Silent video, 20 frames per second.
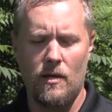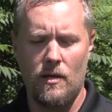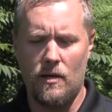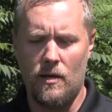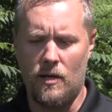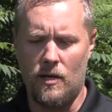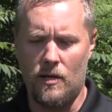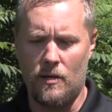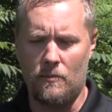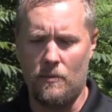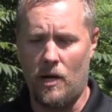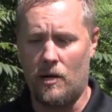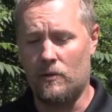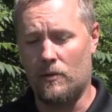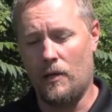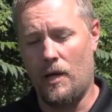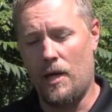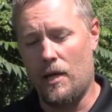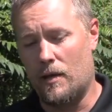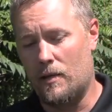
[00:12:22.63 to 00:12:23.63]
our
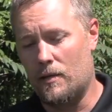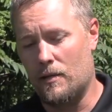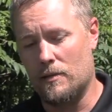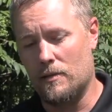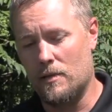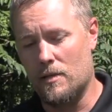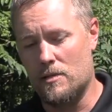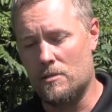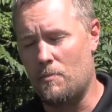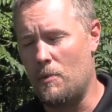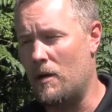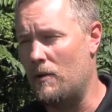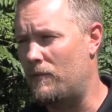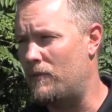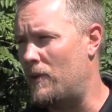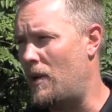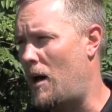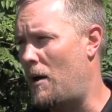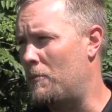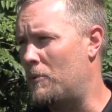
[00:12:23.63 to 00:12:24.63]
lake has been a
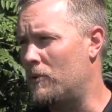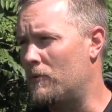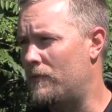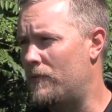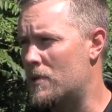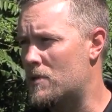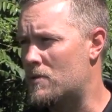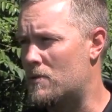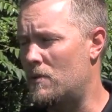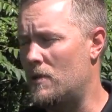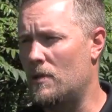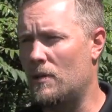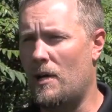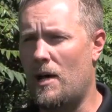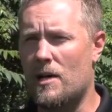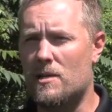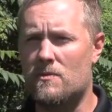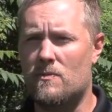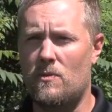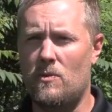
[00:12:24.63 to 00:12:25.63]
phenomenal fishery the
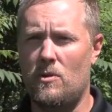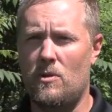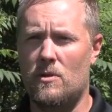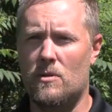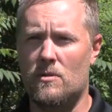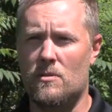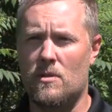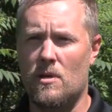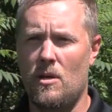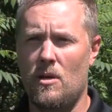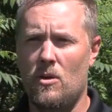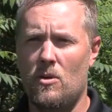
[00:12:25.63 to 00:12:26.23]
last few years.